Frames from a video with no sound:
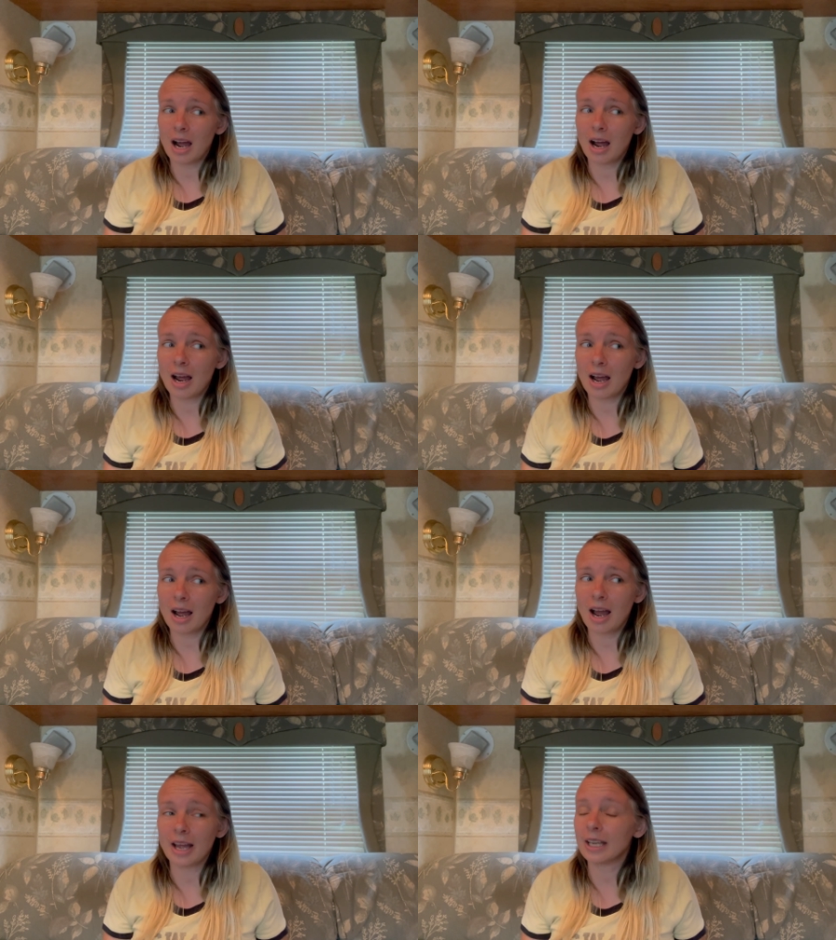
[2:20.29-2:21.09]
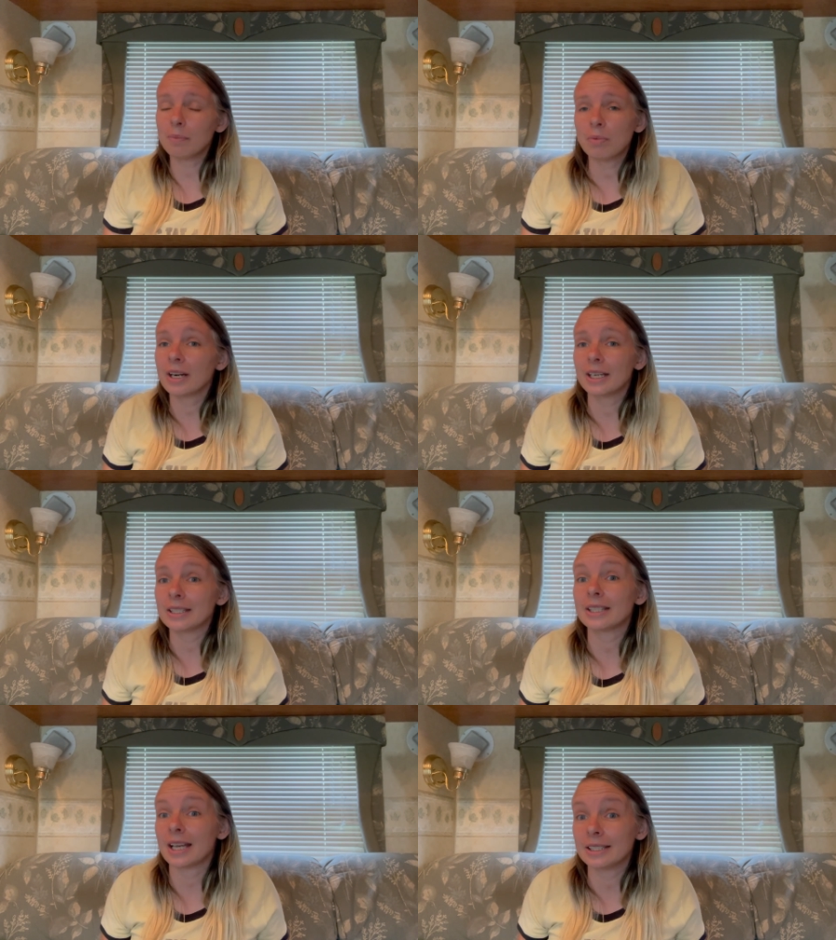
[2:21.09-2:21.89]
I I keep wanting to
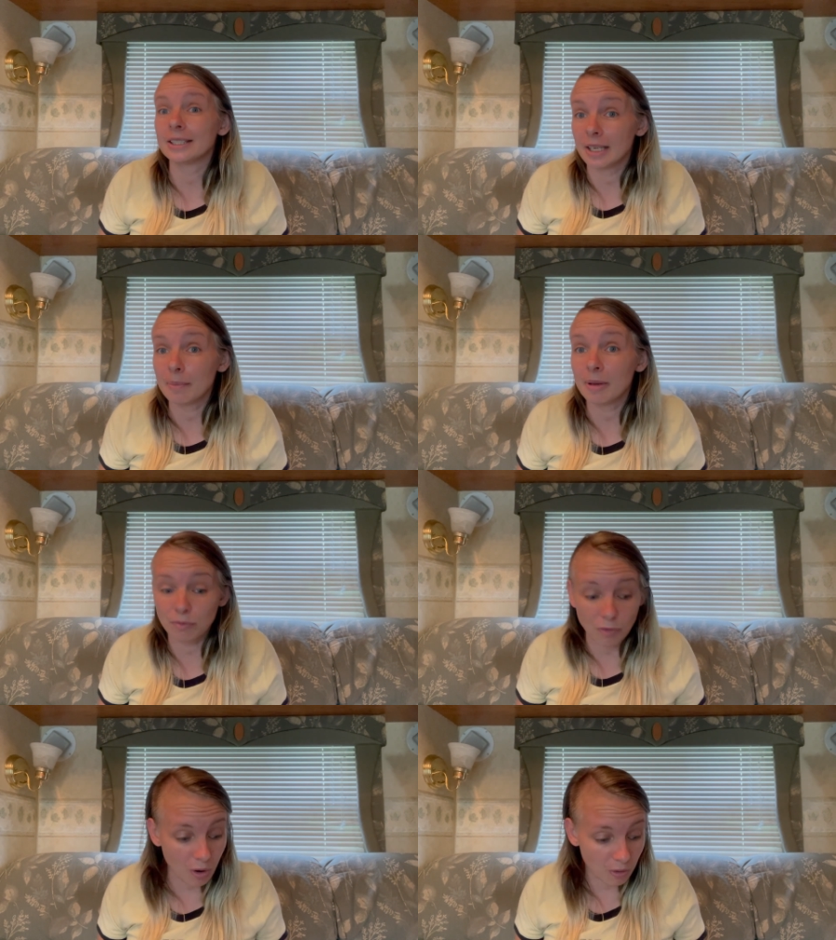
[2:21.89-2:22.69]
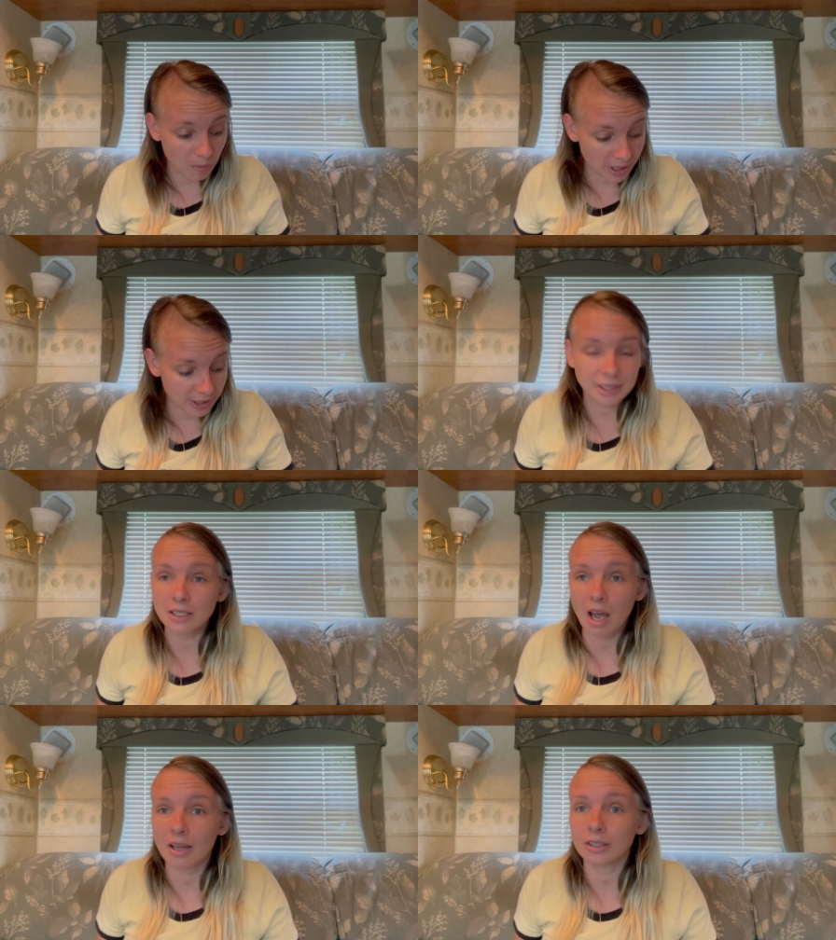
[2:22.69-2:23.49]
say cinnamon roll, but it's
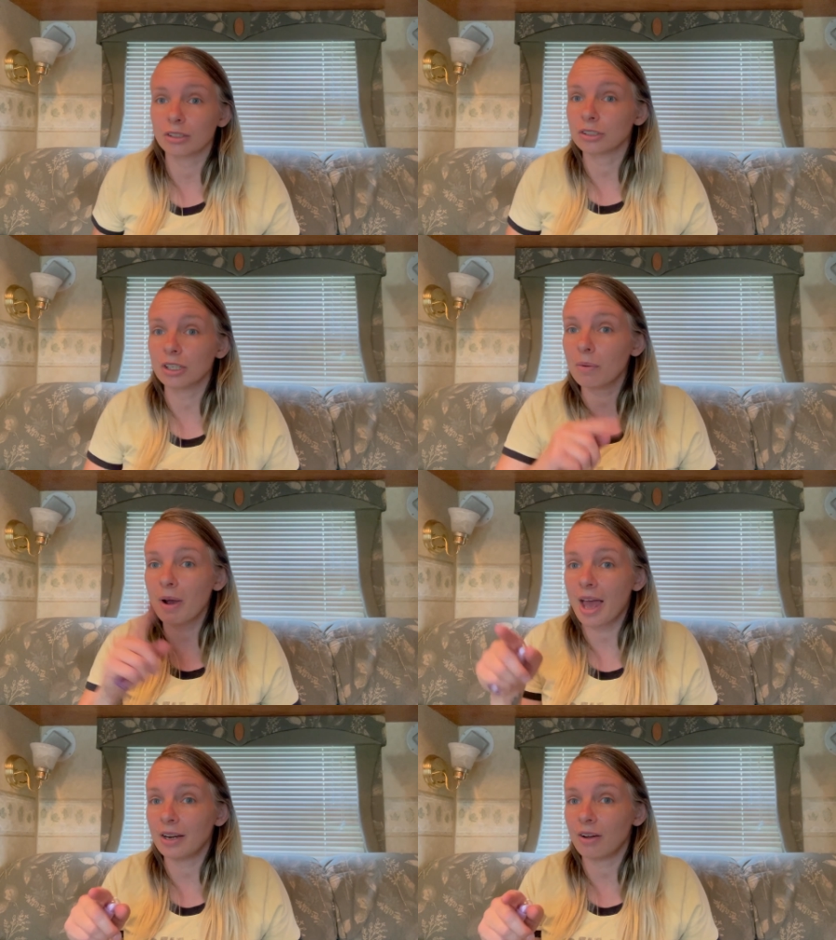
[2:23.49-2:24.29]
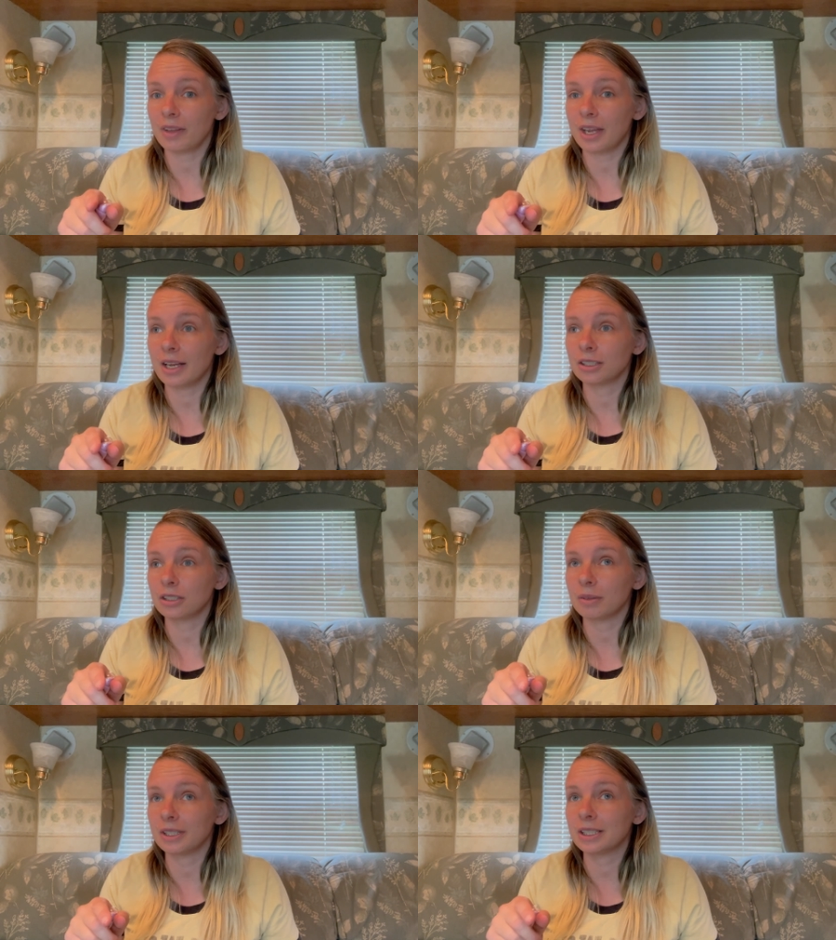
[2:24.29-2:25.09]
not. There's no N on the end.
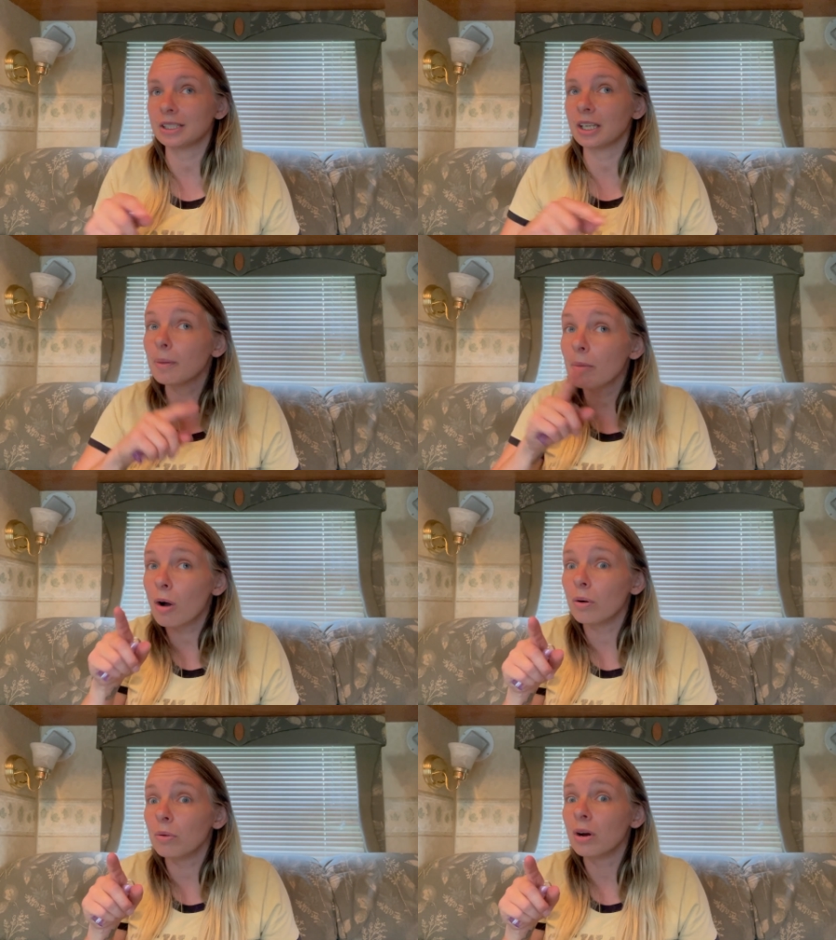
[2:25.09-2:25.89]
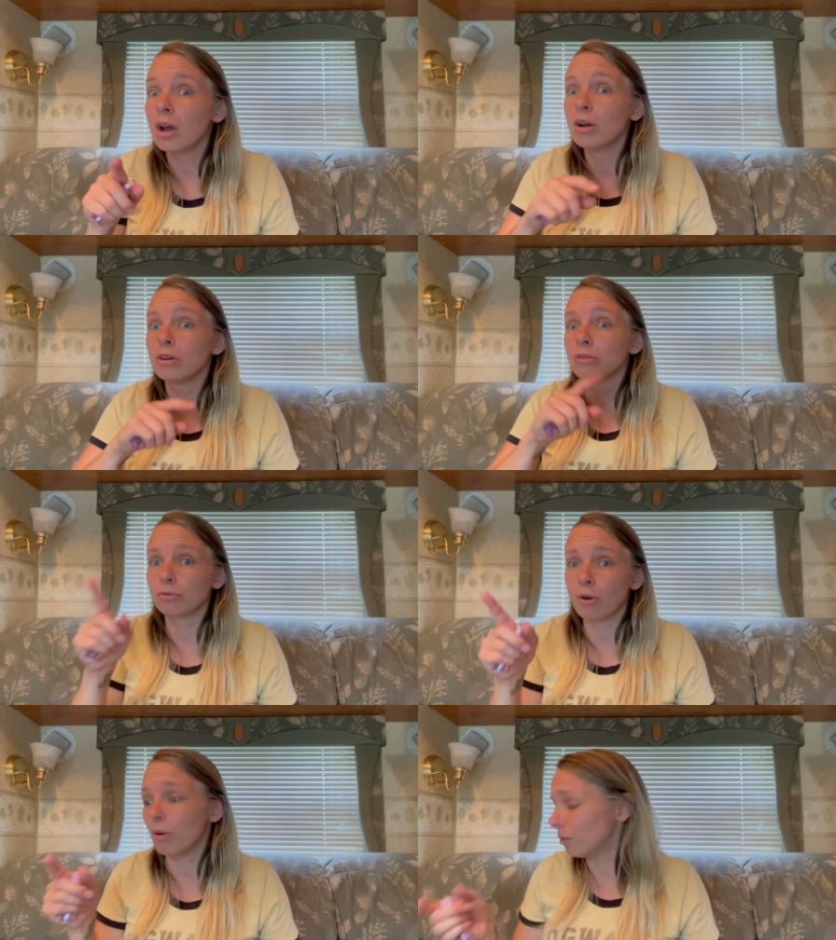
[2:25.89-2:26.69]
So it's cinnamo
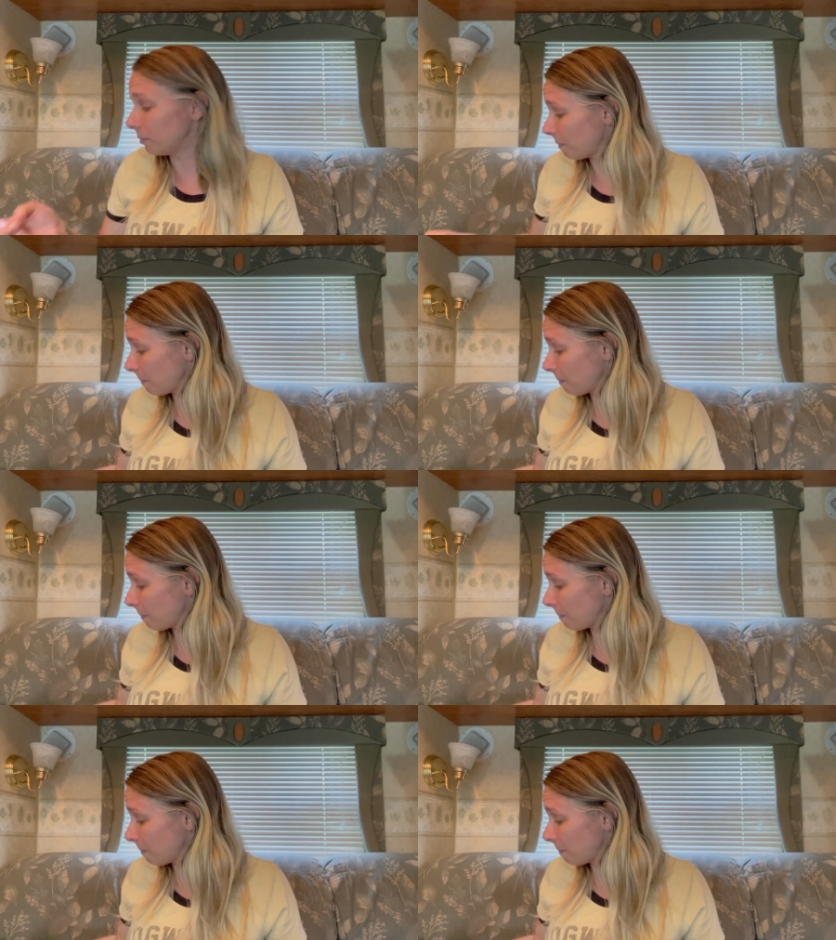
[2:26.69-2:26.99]
roll.